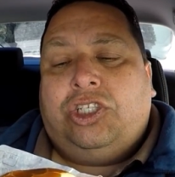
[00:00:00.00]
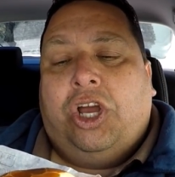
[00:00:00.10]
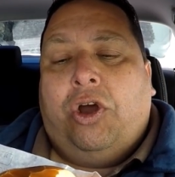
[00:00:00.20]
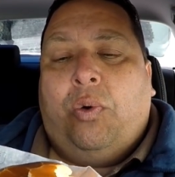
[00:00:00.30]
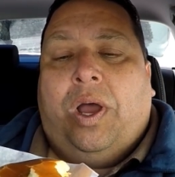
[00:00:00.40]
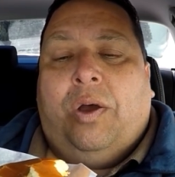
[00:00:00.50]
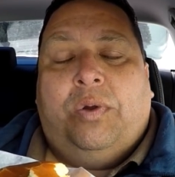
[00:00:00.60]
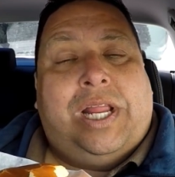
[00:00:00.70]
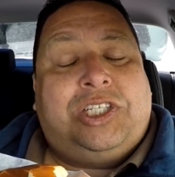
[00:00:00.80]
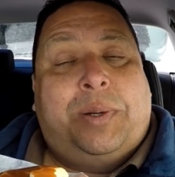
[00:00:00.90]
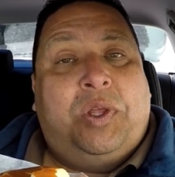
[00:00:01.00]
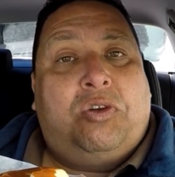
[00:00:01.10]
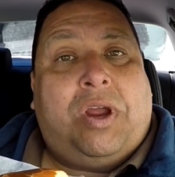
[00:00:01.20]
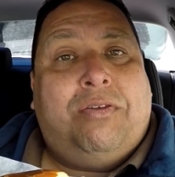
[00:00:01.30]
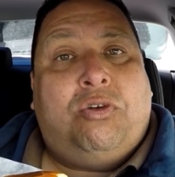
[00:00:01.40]
So next time you're in
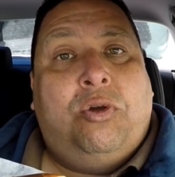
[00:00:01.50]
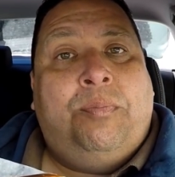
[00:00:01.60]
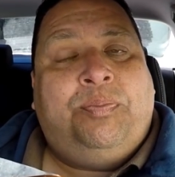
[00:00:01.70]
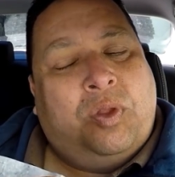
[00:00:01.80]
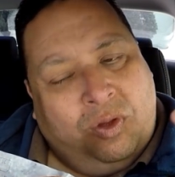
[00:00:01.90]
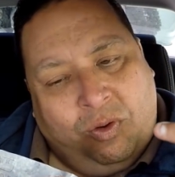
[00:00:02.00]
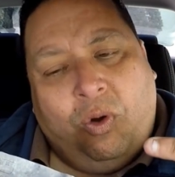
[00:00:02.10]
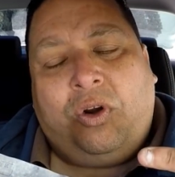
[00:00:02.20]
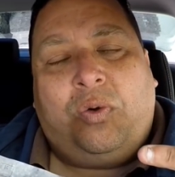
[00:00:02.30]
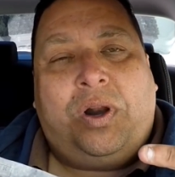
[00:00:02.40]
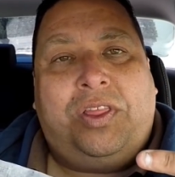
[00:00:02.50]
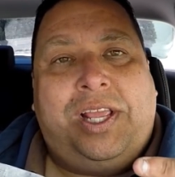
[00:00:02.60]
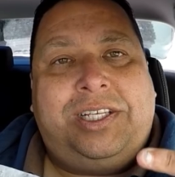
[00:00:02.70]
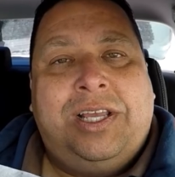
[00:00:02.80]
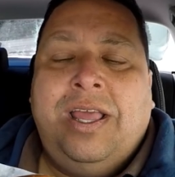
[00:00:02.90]
the drive-thru, order one of
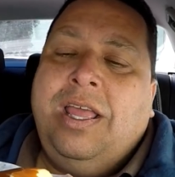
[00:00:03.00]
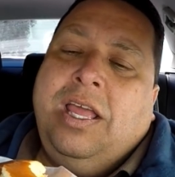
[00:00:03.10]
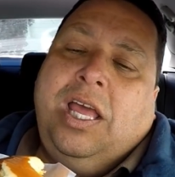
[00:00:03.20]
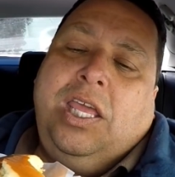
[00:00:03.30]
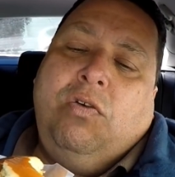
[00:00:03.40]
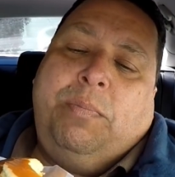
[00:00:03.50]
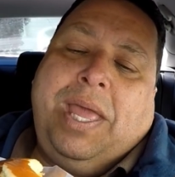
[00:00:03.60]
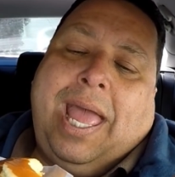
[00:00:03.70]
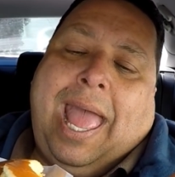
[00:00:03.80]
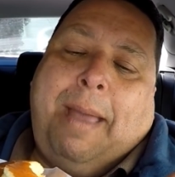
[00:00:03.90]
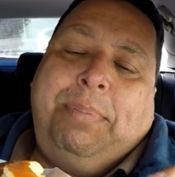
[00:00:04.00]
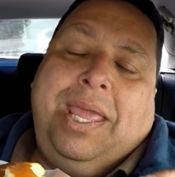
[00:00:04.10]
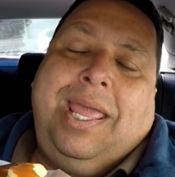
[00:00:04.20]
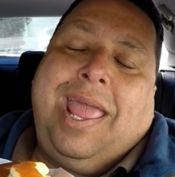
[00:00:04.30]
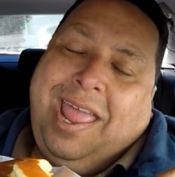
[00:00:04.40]
these. You will be a
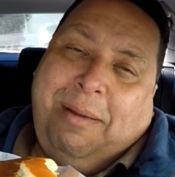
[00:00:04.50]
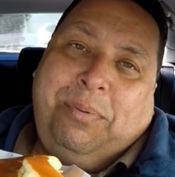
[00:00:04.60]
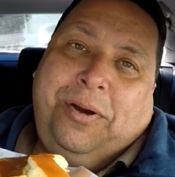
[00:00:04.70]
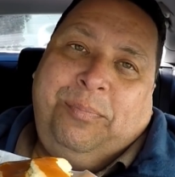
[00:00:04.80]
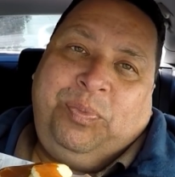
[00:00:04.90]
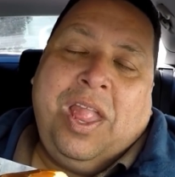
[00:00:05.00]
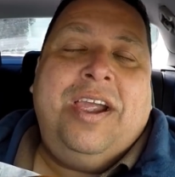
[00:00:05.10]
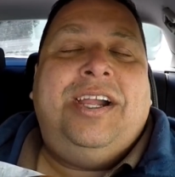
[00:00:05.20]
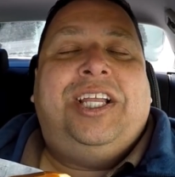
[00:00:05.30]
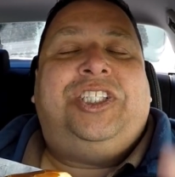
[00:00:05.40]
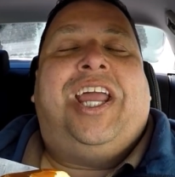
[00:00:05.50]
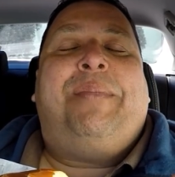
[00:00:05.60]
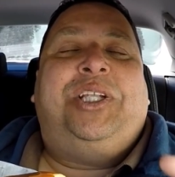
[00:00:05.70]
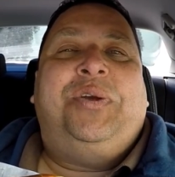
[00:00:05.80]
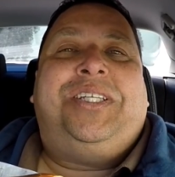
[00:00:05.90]
happy camper. Check
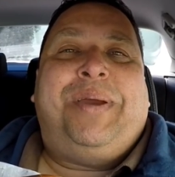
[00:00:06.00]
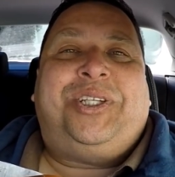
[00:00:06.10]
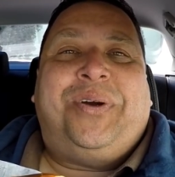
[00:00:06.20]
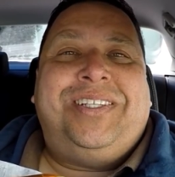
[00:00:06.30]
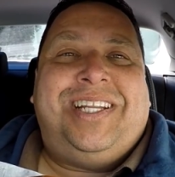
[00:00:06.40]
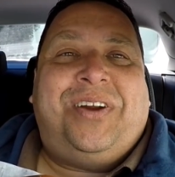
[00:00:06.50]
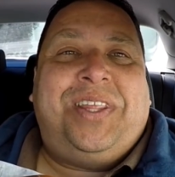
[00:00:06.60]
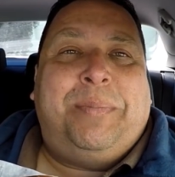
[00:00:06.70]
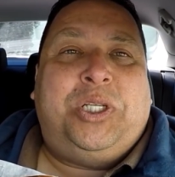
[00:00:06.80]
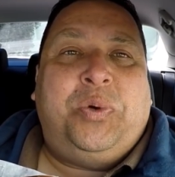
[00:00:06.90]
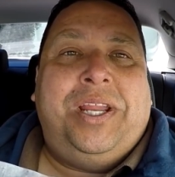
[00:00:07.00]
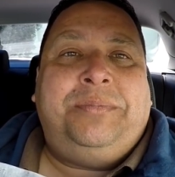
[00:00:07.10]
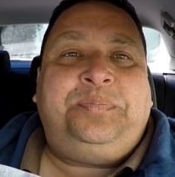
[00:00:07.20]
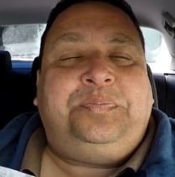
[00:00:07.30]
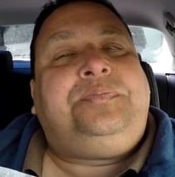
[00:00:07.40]
out my tweets and my torts and everything in
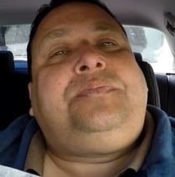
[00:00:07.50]
between.